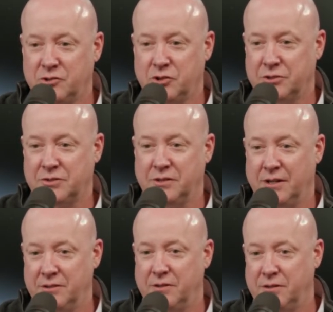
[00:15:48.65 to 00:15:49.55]
just uh,
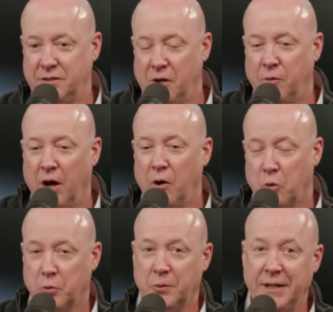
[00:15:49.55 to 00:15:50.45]
you know a
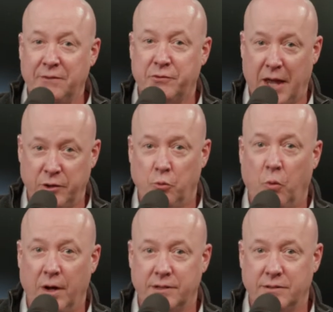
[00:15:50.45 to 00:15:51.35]
relief that you
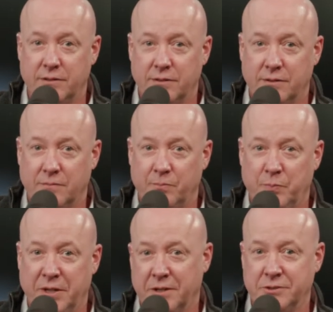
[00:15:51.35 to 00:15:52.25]
won
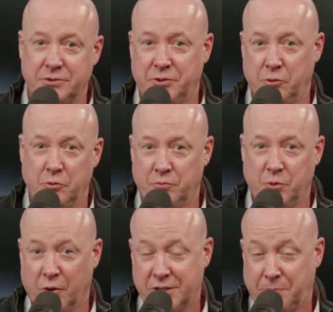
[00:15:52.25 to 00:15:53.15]
because Steve, you,
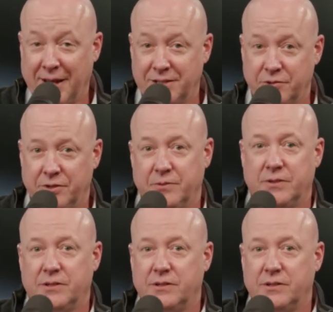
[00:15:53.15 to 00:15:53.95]
you're expected to.